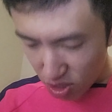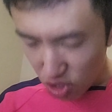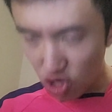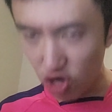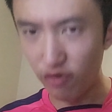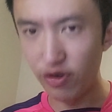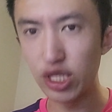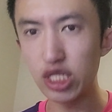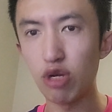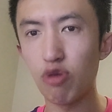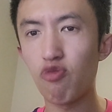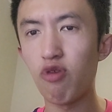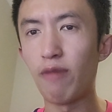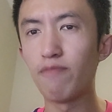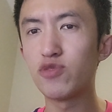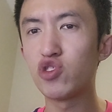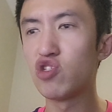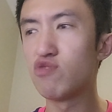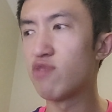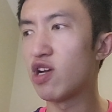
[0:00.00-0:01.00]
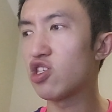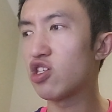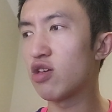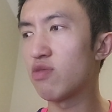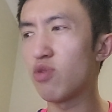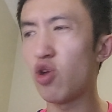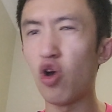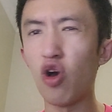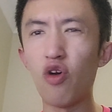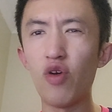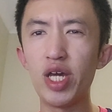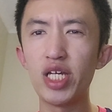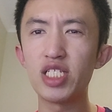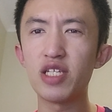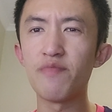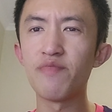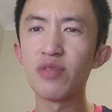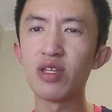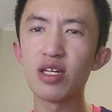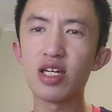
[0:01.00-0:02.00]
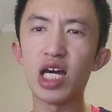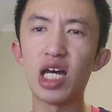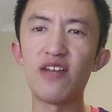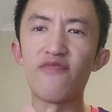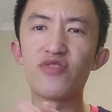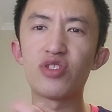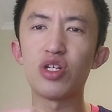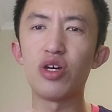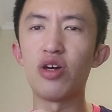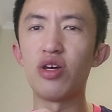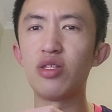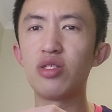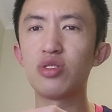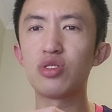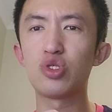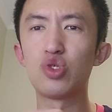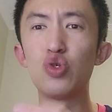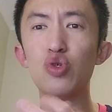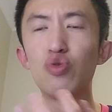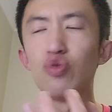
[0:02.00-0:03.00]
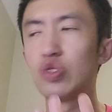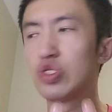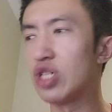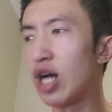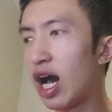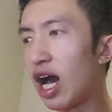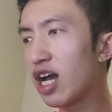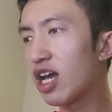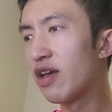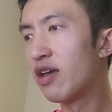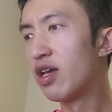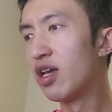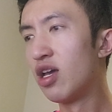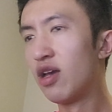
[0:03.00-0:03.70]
chorizo crumb too much, it always kind of turn too dark.